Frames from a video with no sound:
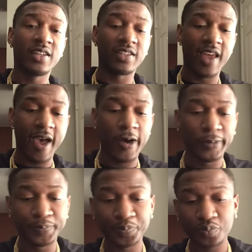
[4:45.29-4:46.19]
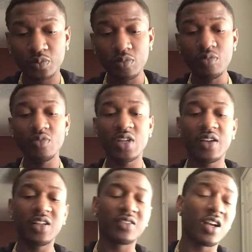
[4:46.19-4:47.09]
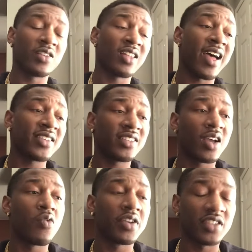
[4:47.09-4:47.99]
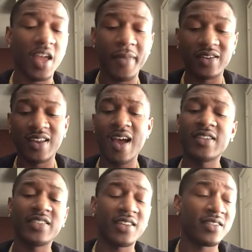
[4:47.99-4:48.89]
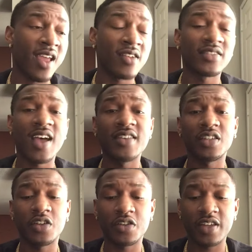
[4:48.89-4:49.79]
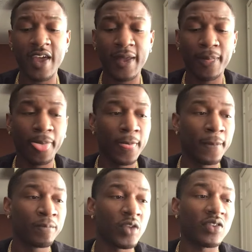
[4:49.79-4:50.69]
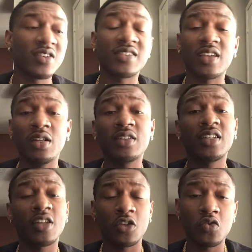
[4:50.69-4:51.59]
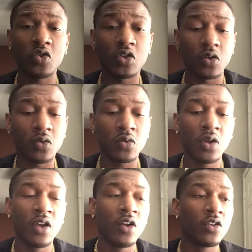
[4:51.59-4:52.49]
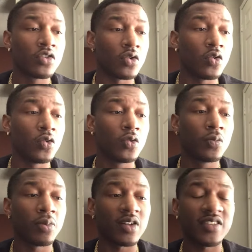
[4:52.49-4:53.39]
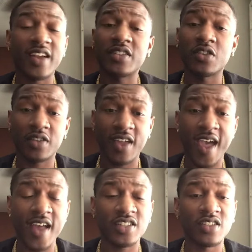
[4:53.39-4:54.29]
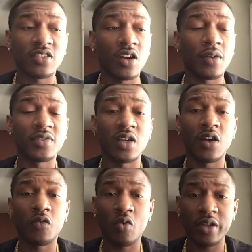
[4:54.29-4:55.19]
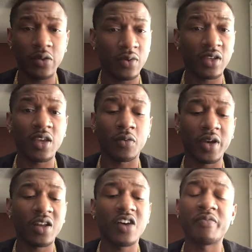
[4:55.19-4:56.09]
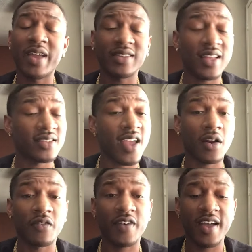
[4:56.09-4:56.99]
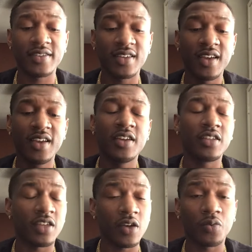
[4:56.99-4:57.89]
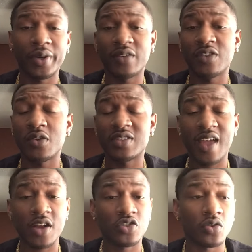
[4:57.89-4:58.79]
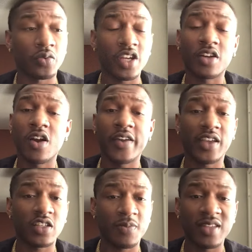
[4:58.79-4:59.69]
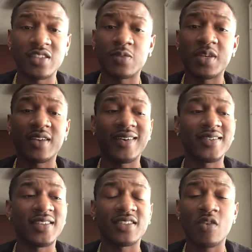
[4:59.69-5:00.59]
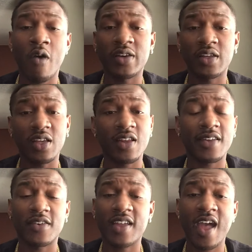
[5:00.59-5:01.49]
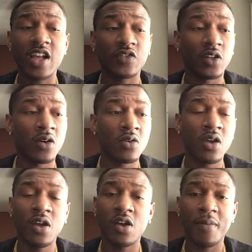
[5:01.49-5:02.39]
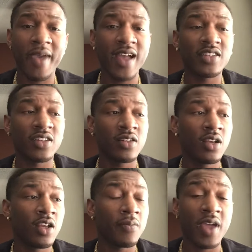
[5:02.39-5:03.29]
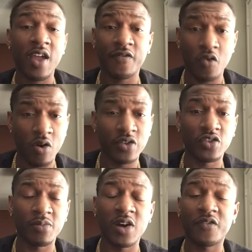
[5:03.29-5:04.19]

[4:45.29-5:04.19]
Now, last thing I want to say about downsizing your debt, if there's anything that you can do to protect your cash in terms of what you can get rid of, make that sacrifice. Get rid of those extra reoccurring expenses because that's going to eat at your cash flow. Imagine paying $400 a month